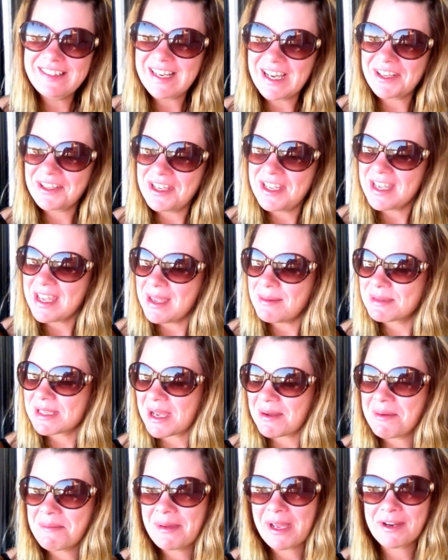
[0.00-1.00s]
now he keeps
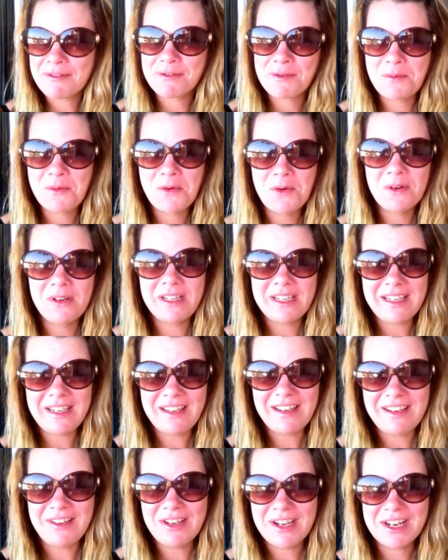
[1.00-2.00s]
coming back from war.
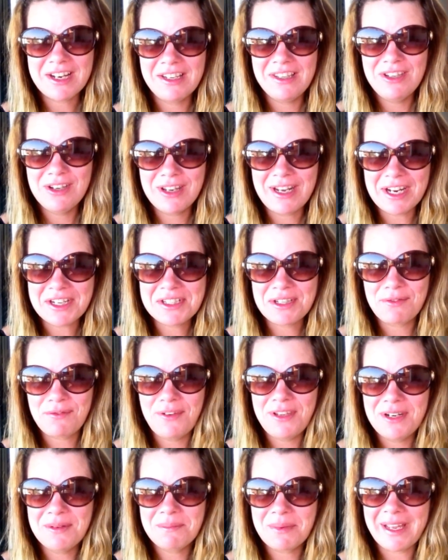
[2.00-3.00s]
He you can actually
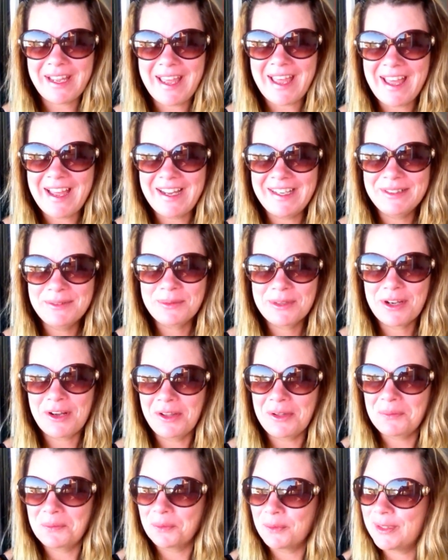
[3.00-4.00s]
feed him by hand. We
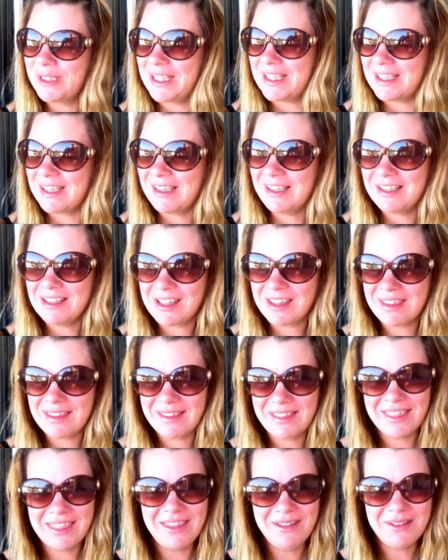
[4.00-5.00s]
call him Woody.
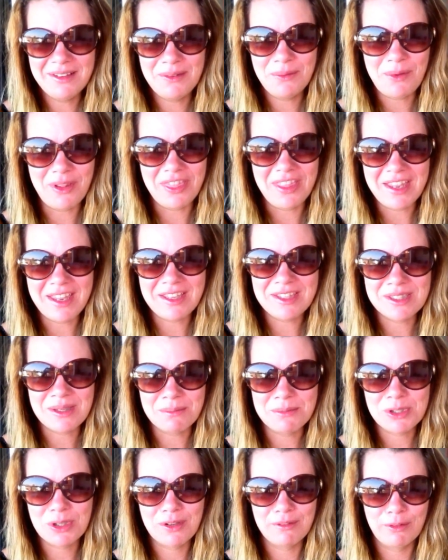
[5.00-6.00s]
We think he's
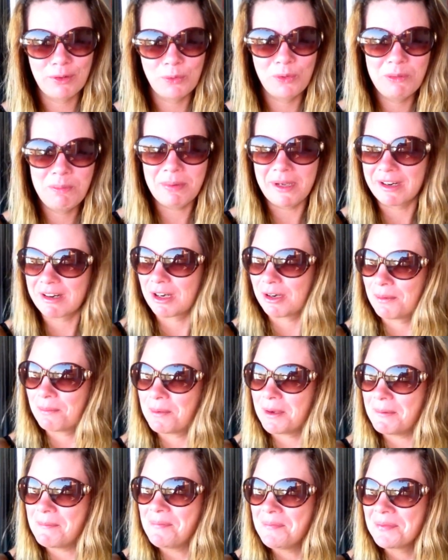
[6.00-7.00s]
some sort of a woodpecker,
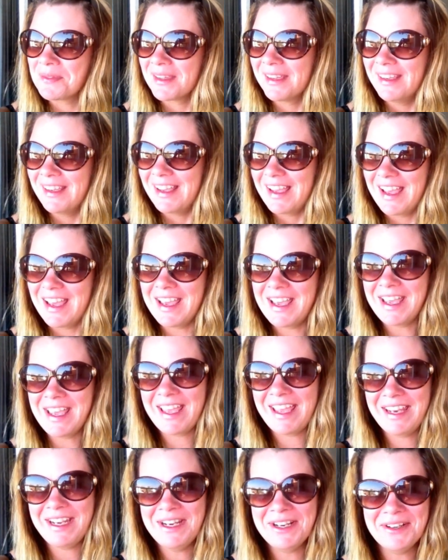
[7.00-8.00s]
but
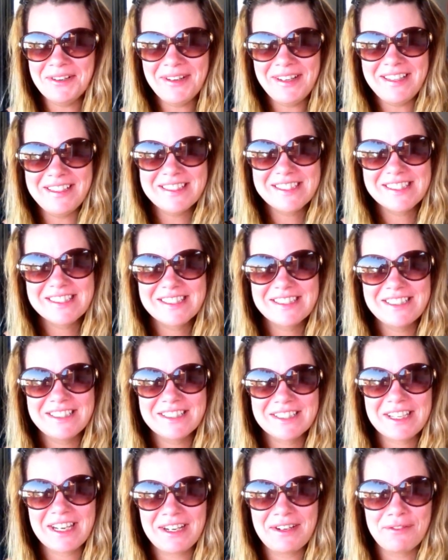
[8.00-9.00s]
anyway, it's
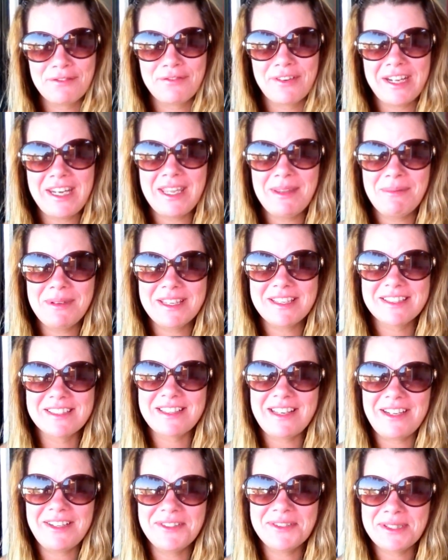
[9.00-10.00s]
just kind of funny
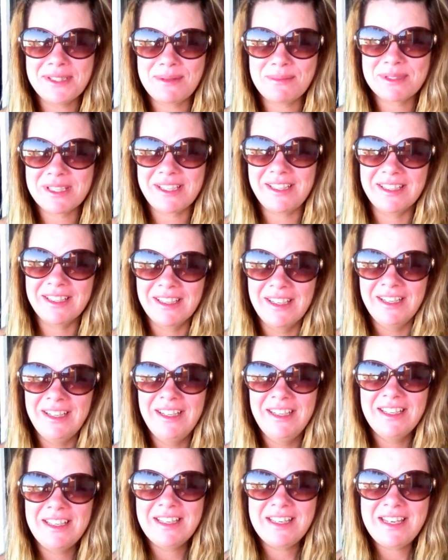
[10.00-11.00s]
because now it seems like
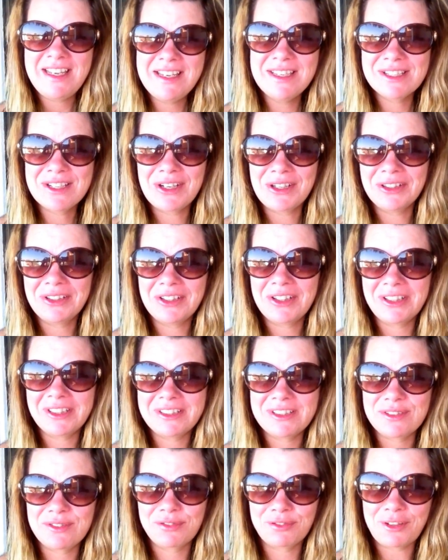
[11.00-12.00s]
he's called all
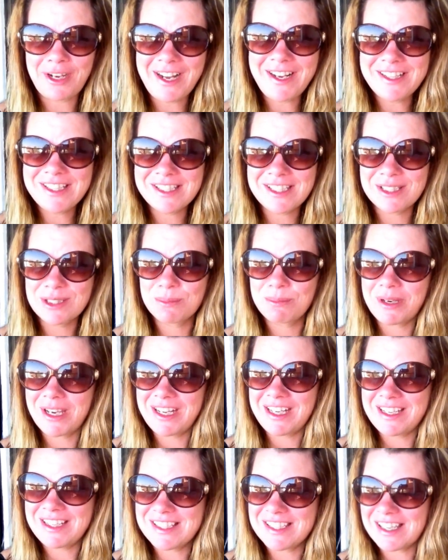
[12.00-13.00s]
his friends, his
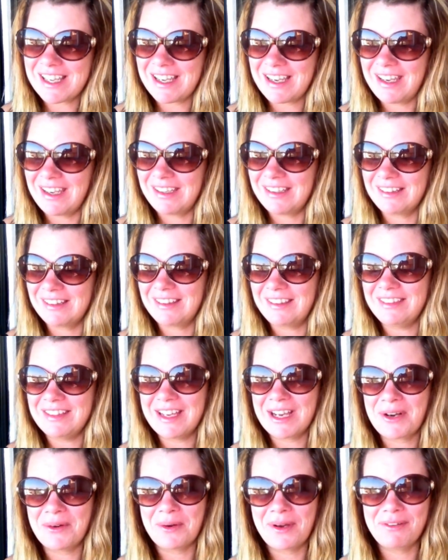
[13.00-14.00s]
buddies, and
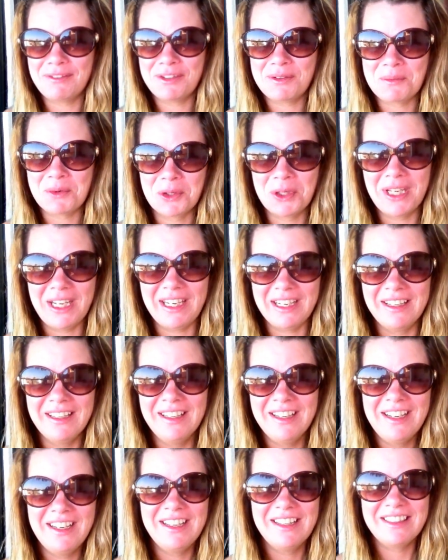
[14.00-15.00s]
now every morning
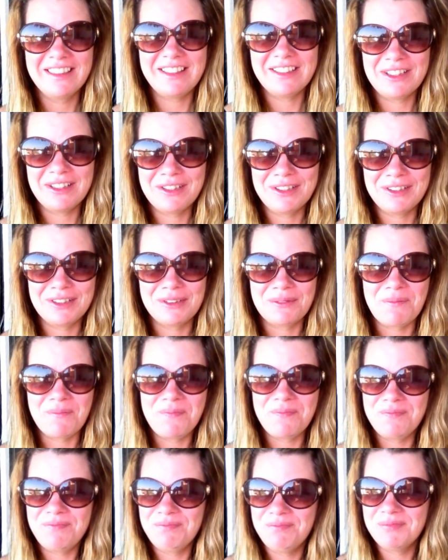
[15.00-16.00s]
they're
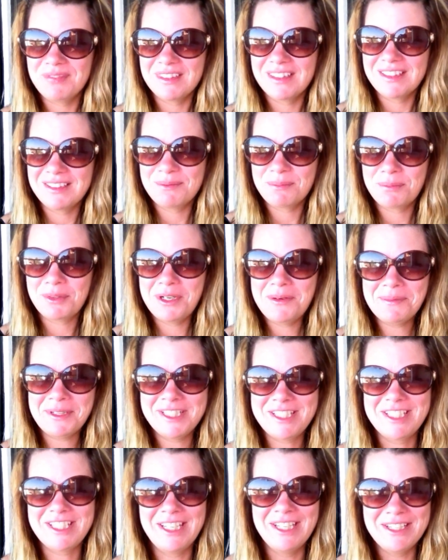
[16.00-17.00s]
pretty
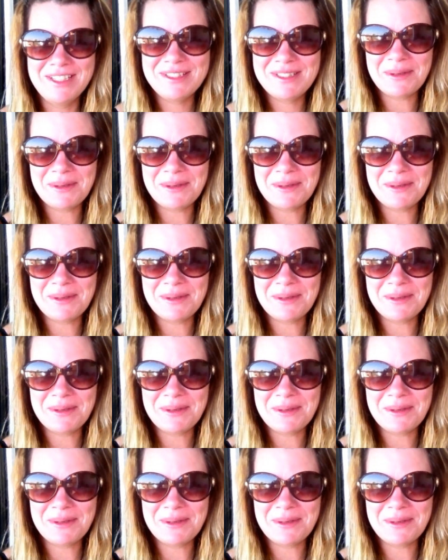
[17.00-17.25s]
much